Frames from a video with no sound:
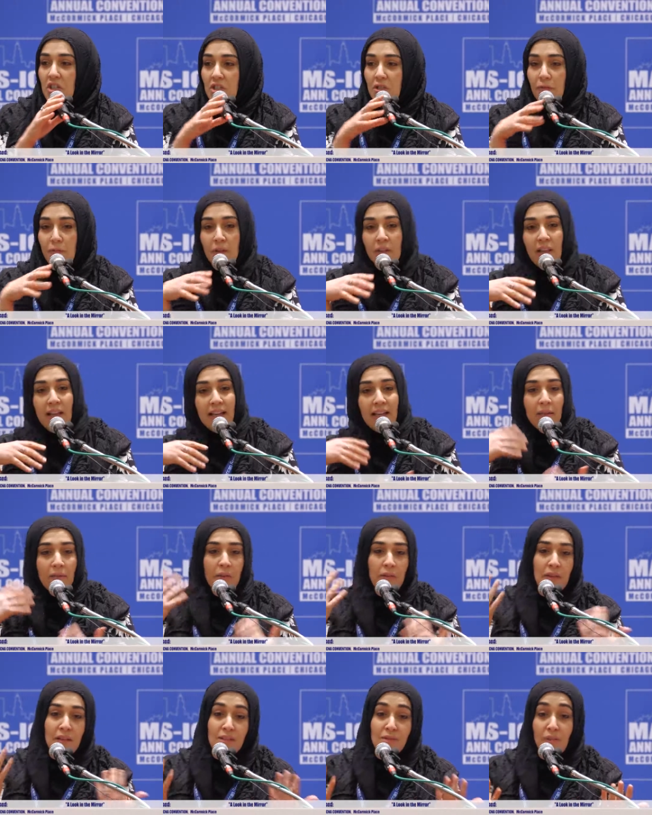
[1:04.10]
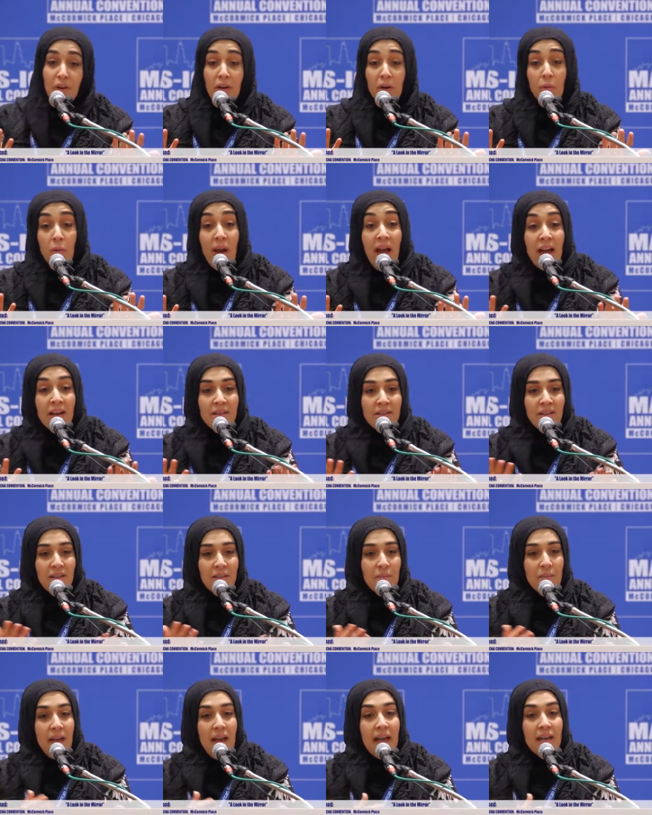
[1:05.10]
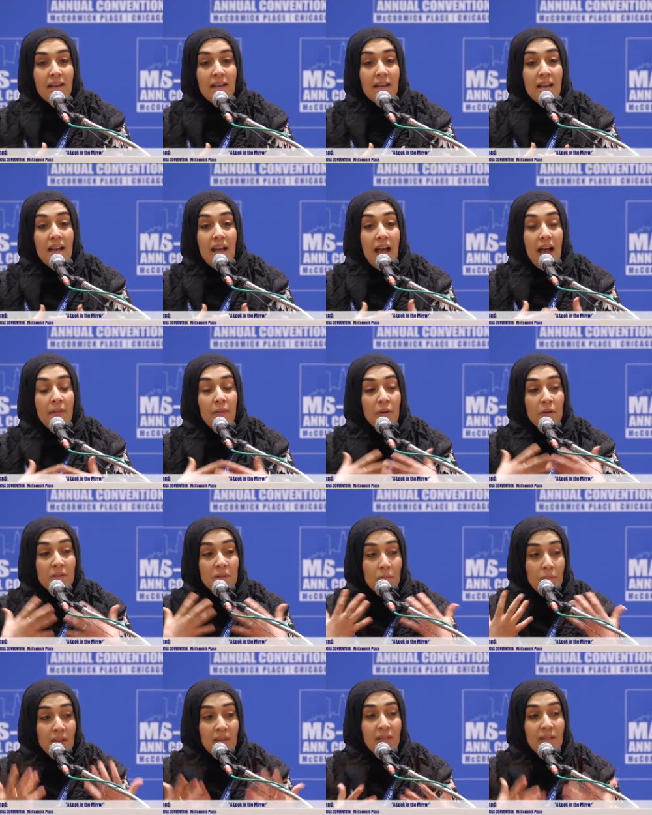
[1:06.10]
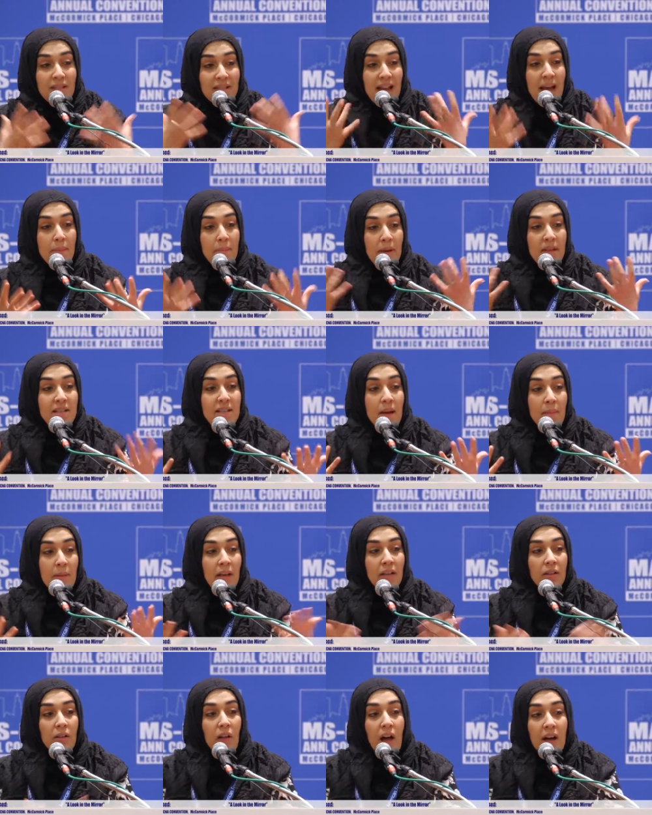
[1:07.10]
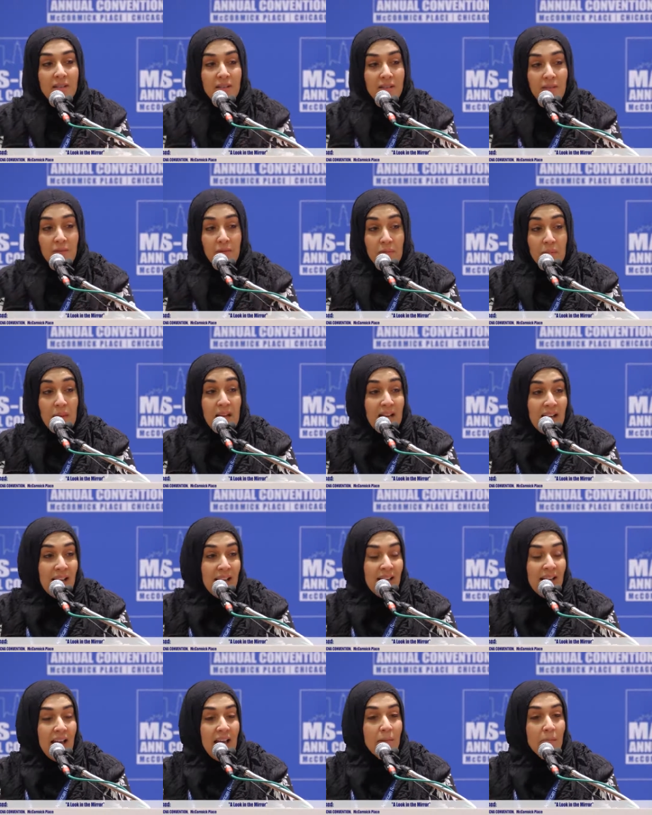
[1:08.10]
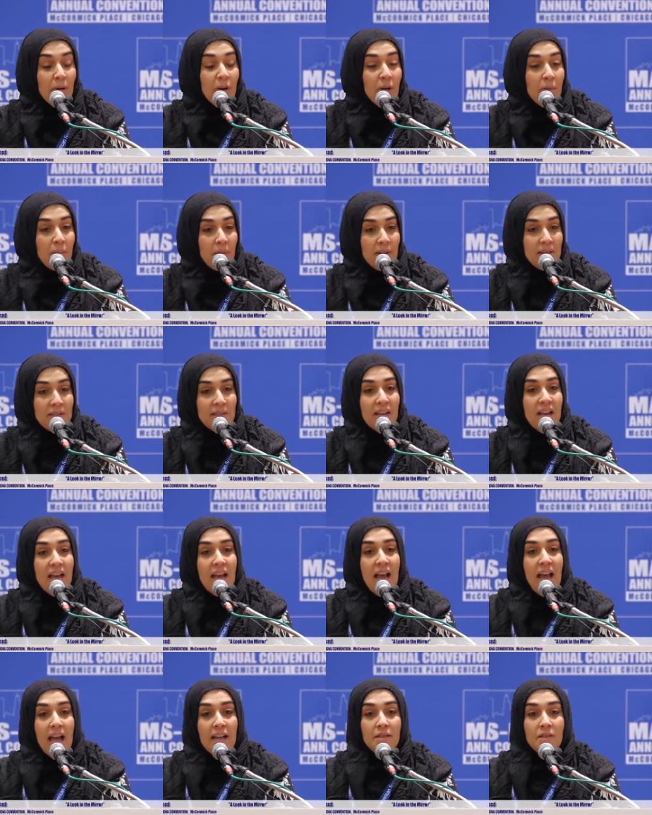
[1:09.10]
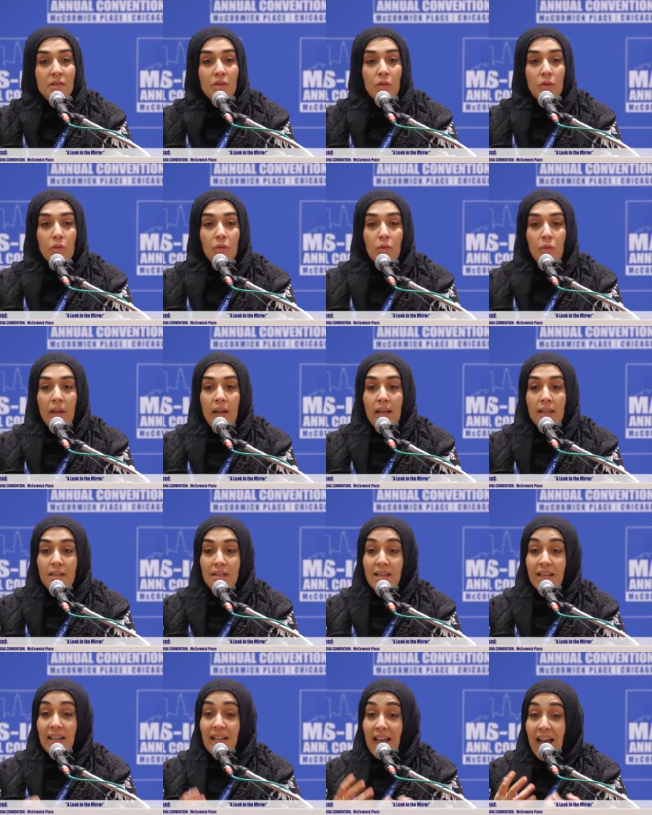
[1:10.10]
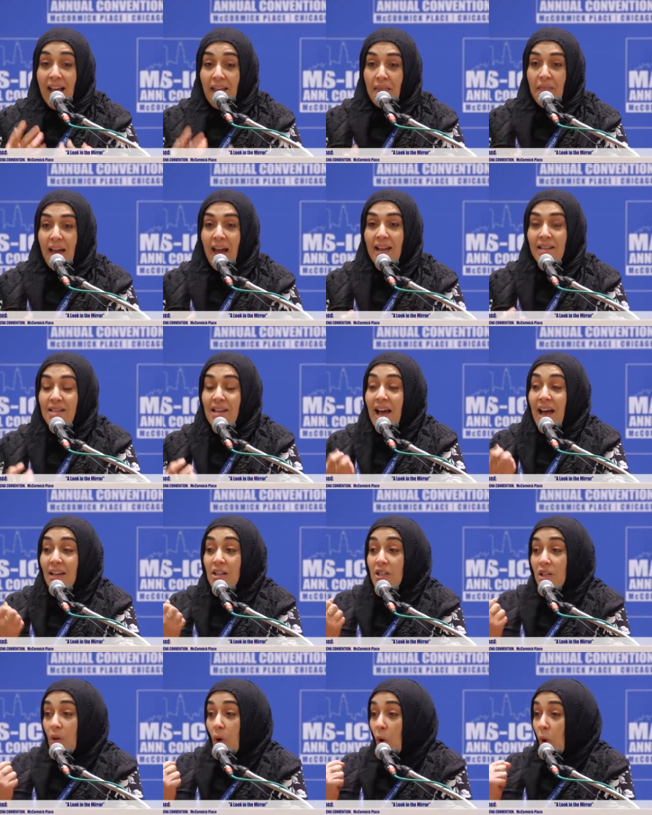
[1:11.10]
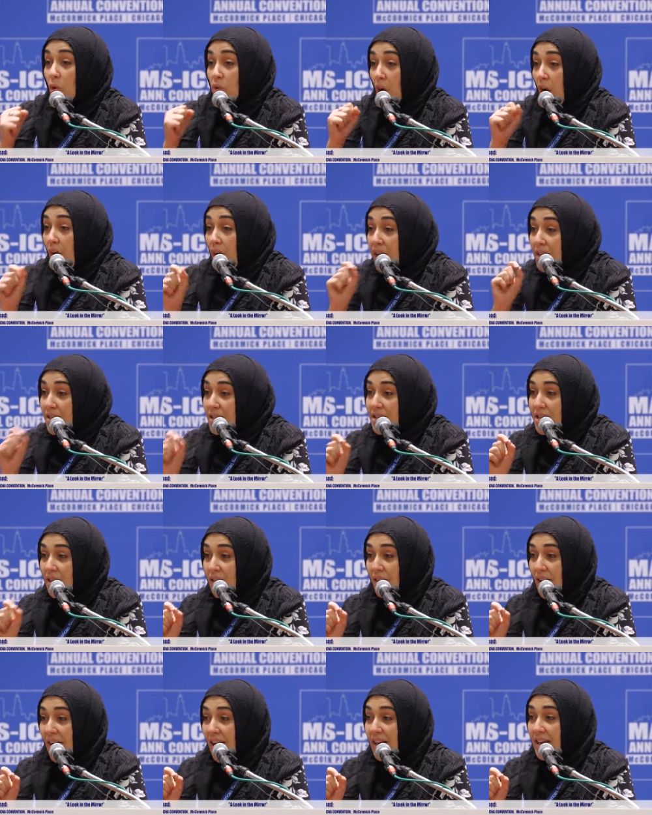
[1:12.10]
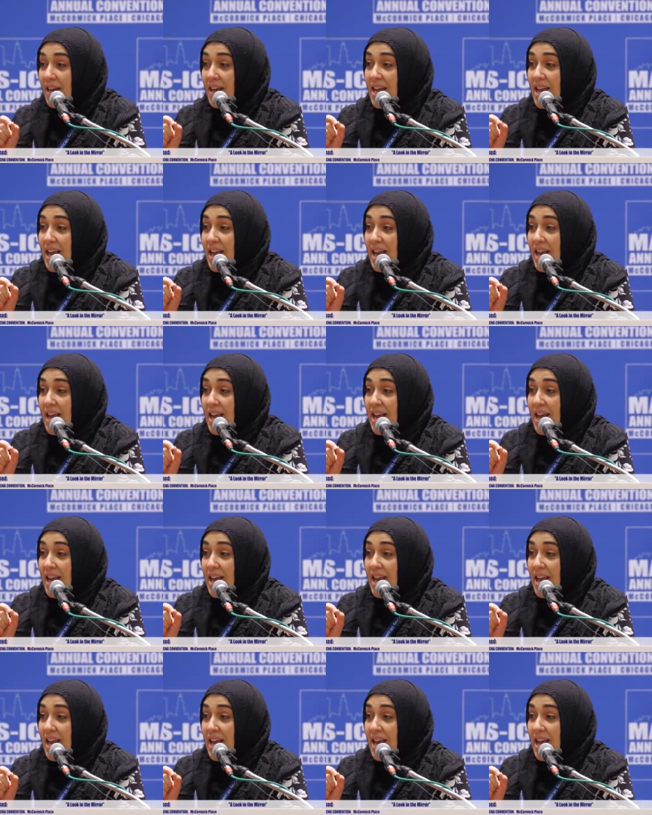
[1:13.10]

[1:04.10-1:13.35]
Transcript: just feel like everything's very random. And, and there's been this epidemic loss of meaning and purpose. And so to get that, to actually hold on to that